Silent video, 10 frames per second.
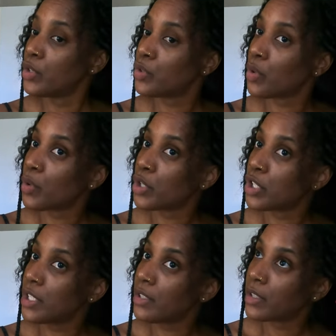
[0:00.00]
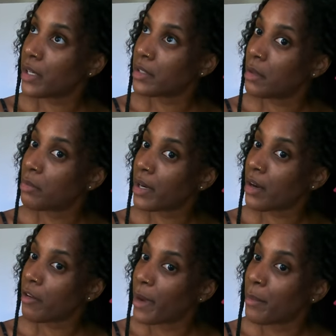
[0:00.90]
So she started the braid
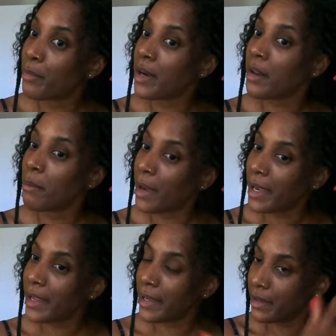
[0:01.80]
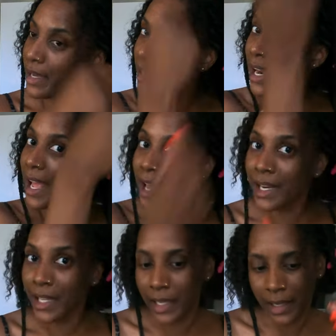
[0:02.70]
off by braiding my hair and then
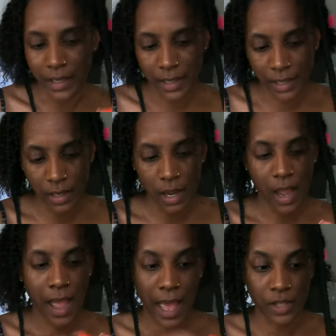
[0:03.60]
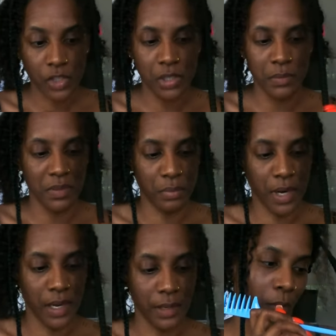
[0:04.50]
adding hair in as she was
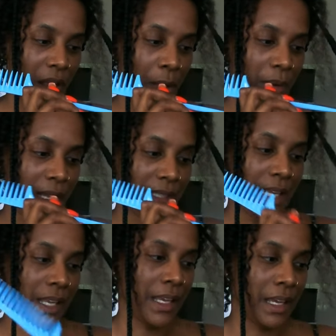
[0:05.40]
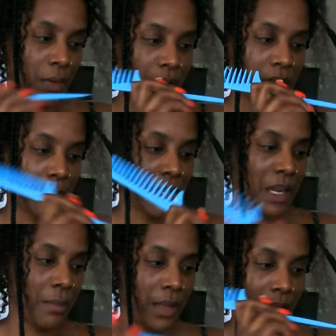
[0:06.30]
braiding. When I'm like taking it out
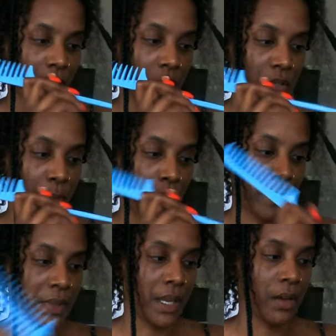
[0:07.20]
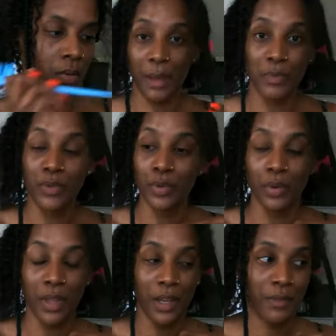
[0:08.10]
sometime, hair just pops out. I'm
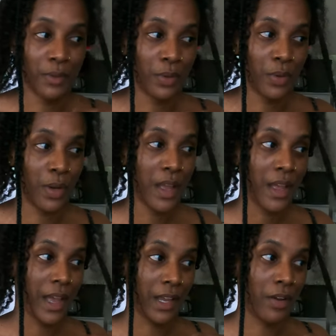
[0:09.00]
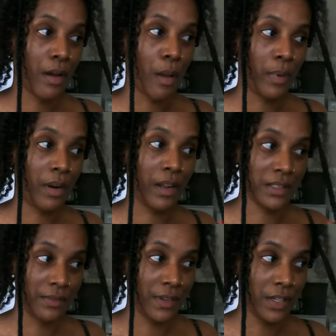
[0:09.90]
so thankful though. I caught up on a
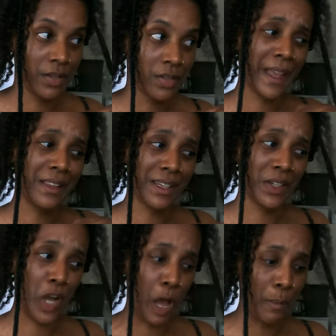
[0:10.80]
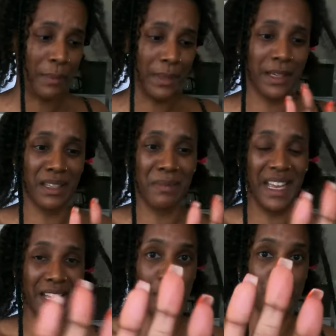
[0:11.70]
lot of videos. I didn't comment because my
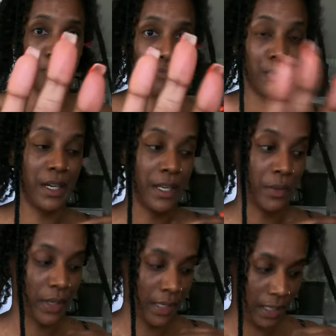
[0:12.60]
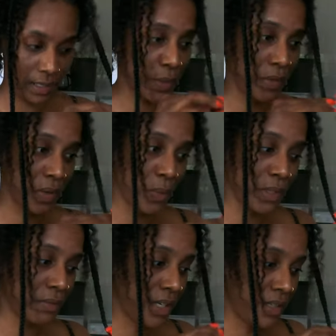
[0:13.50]
hands are really oily, so I didn't
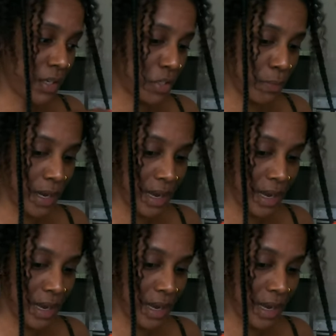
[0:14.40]
want to really touch my